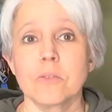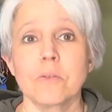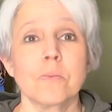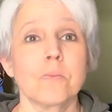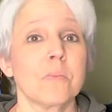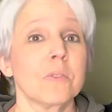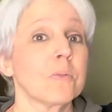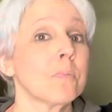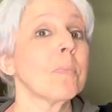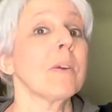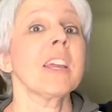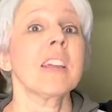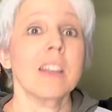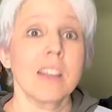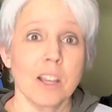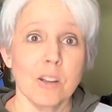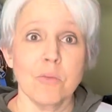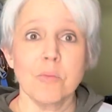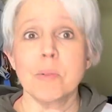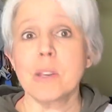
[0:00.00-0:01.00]

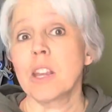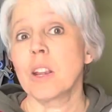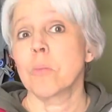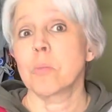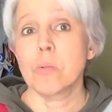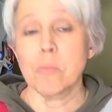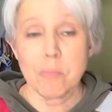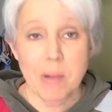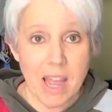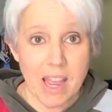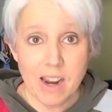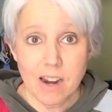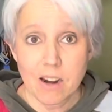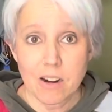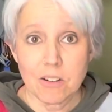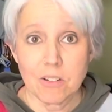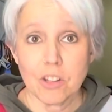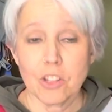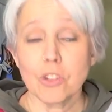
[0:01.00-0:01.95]
Speaking of being prepared,